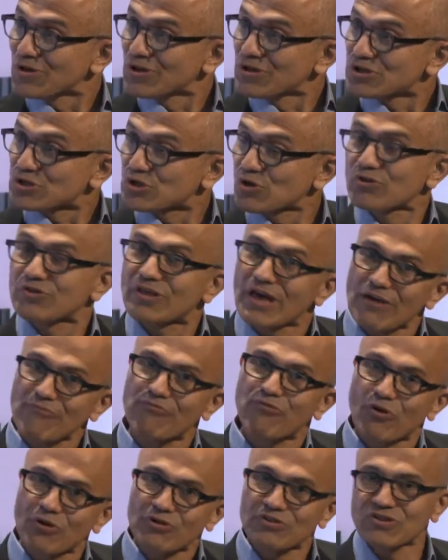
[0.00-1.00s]
So
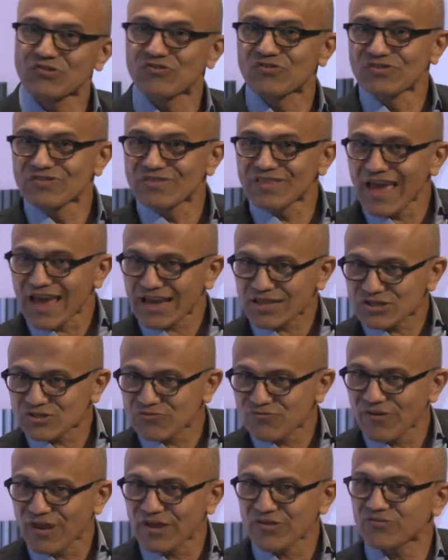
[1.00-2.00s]
therefore, this next
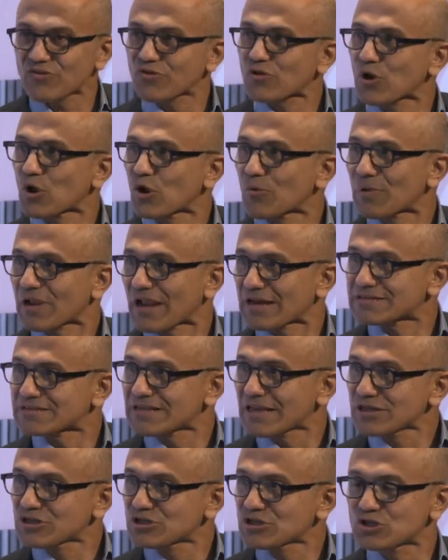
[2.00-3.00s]
phase of
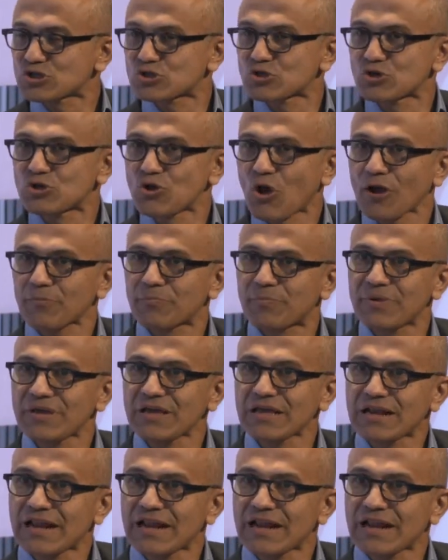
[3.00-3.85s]
globalization should not be,